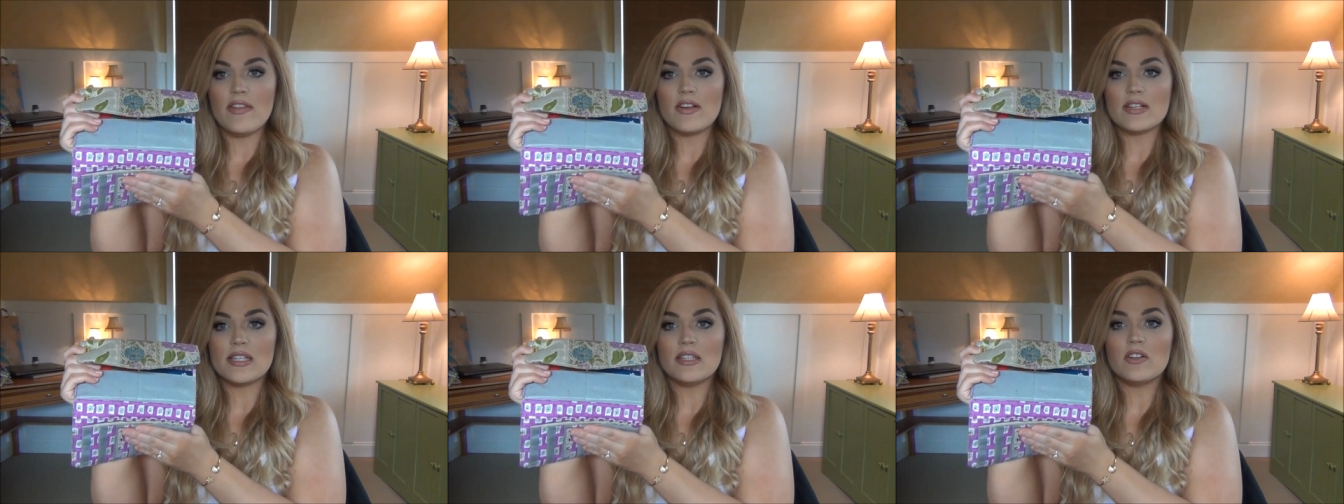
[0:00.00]
and
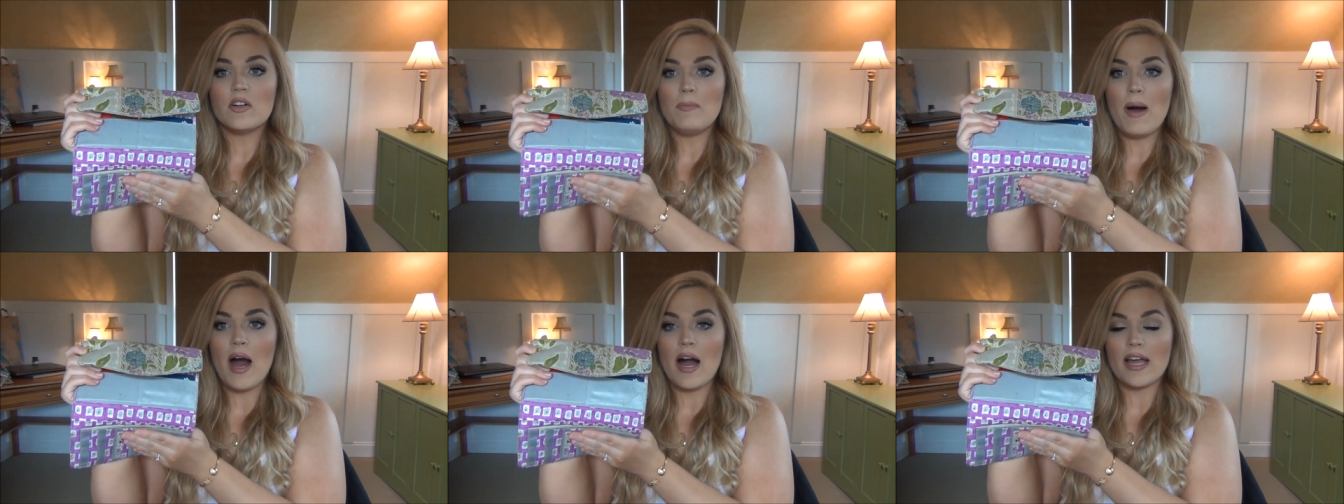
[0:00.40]
there's a
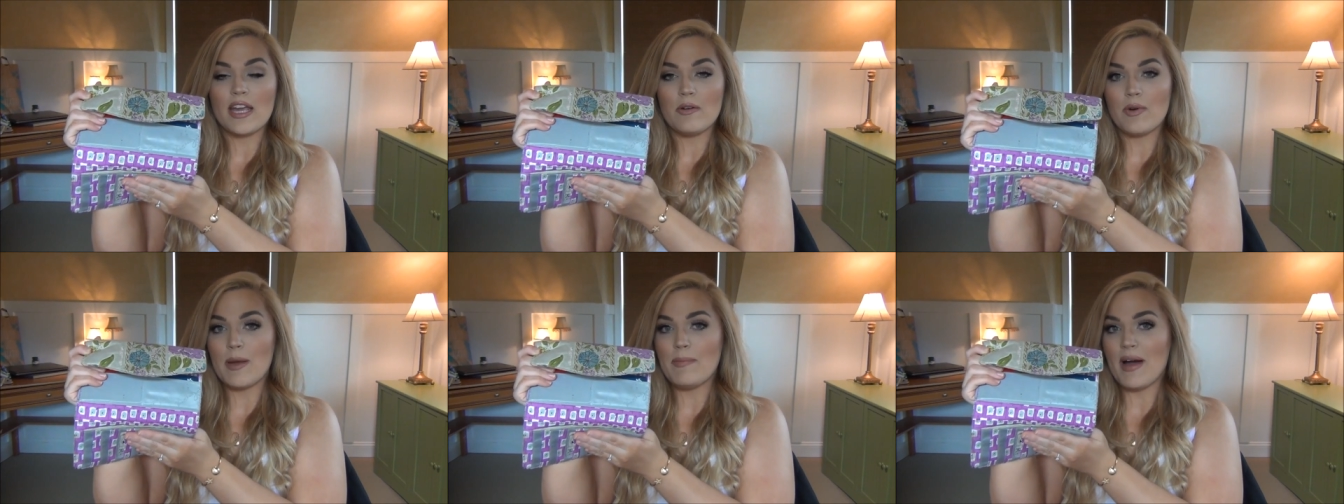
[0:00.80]
little
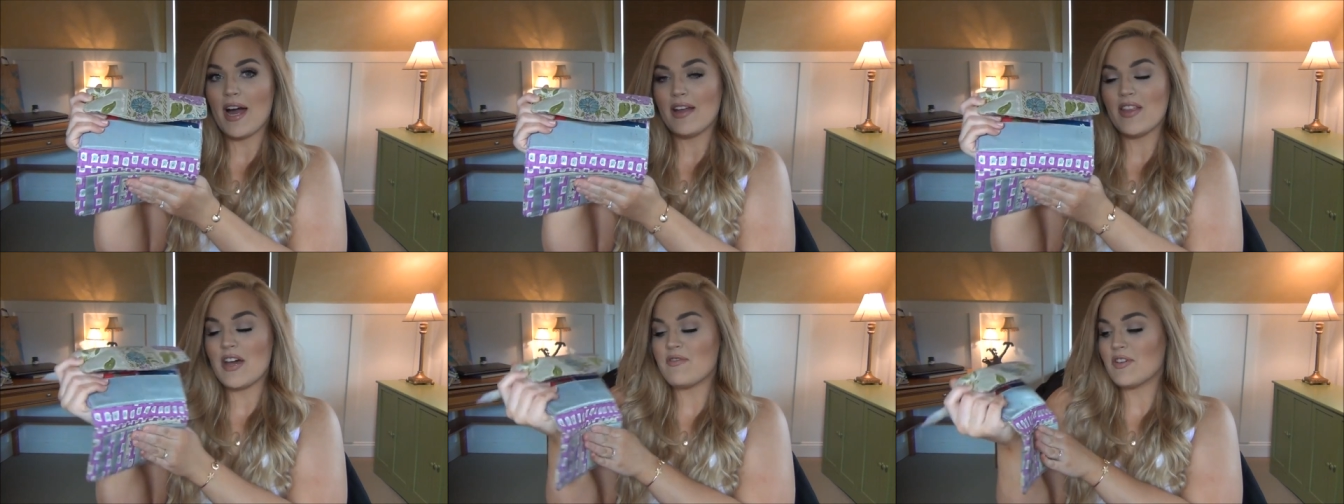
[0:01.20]
pocket right
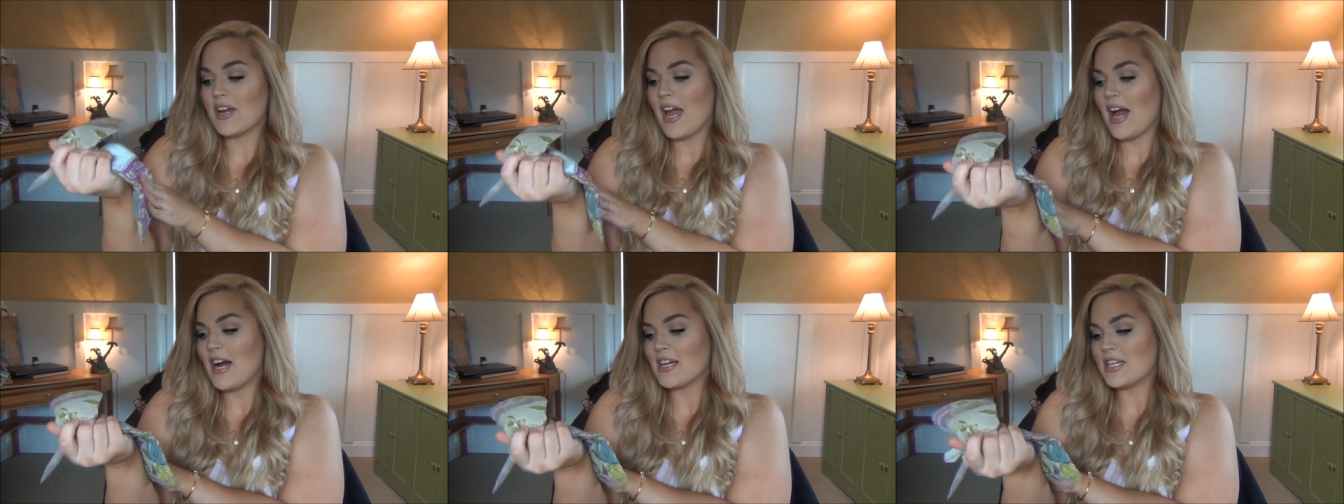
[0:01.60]
behind that for
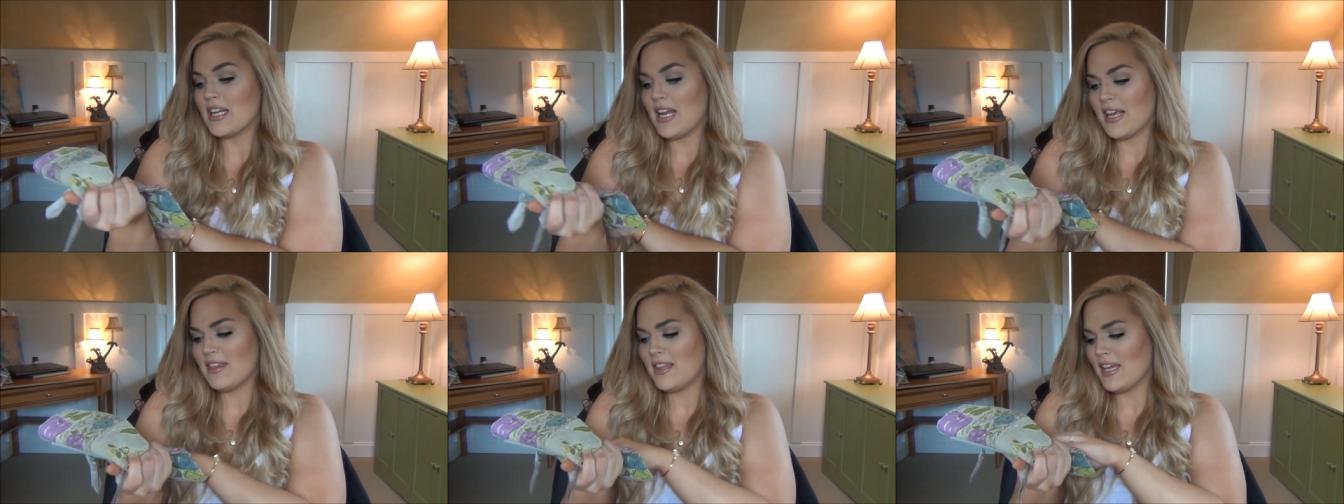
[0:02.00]
cash,
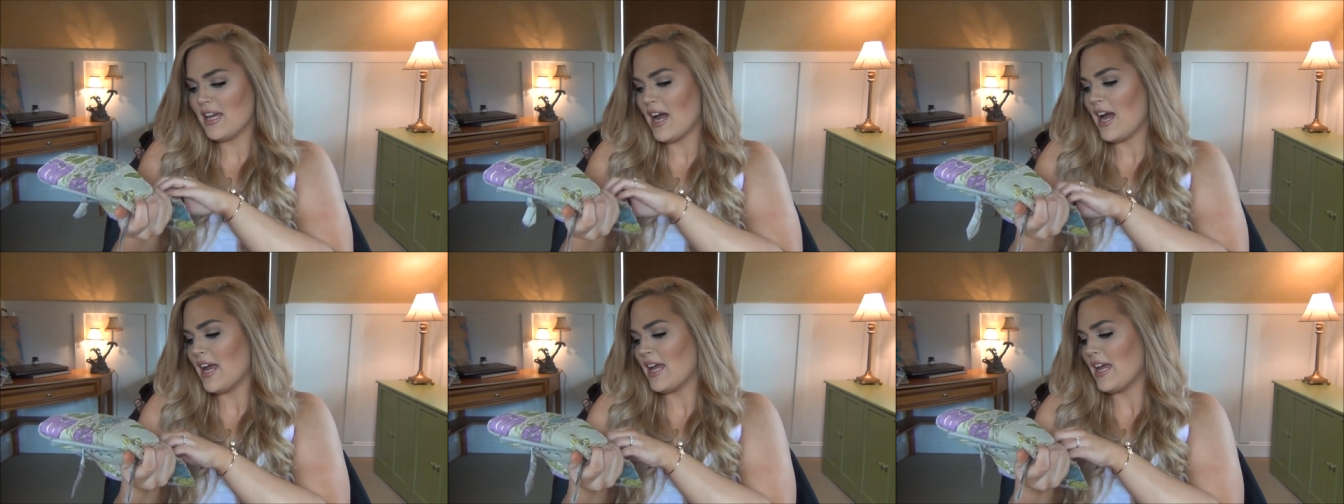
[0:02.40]
and I think
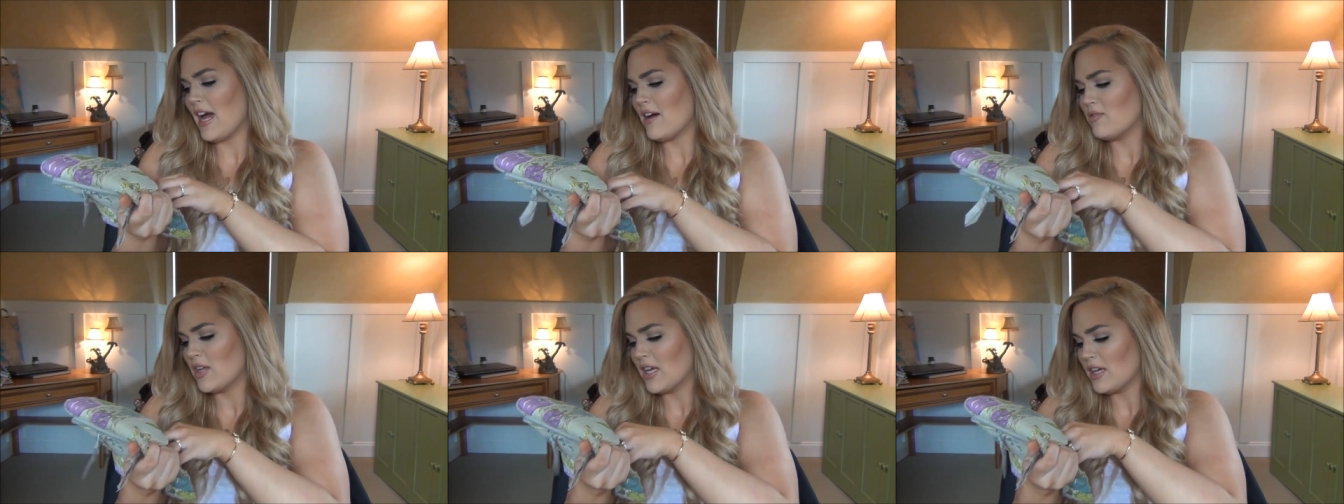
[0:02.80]
I
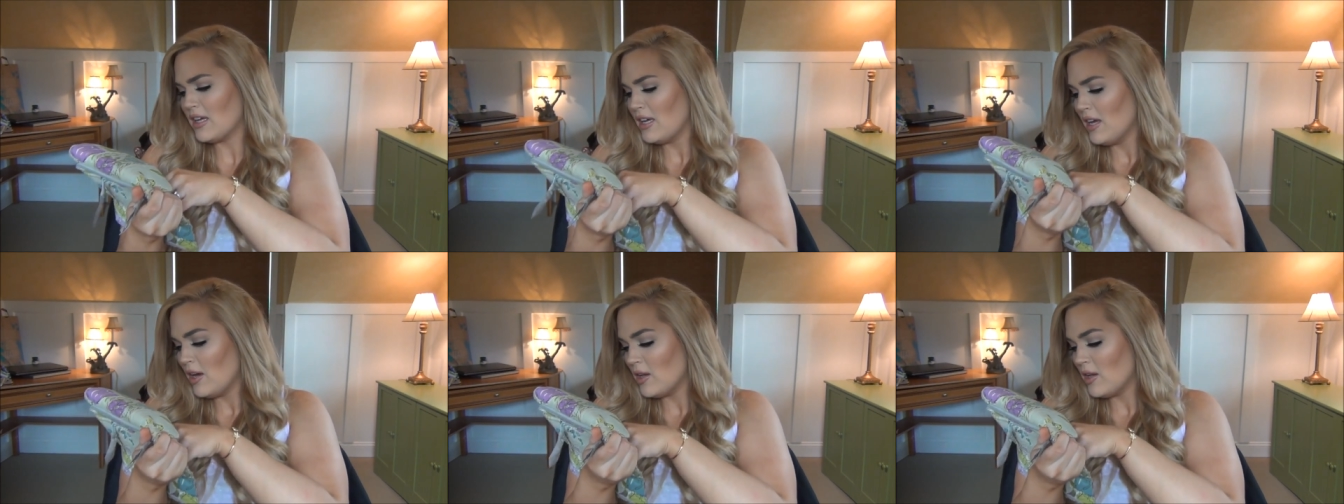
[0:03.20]
have like,